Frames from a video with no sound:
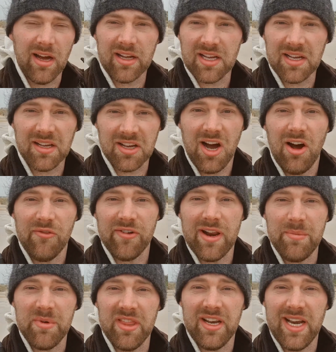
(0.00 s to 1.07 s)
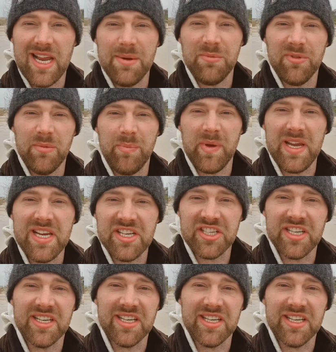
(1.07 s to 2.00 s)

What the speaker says: I can't remember the name of the beach, it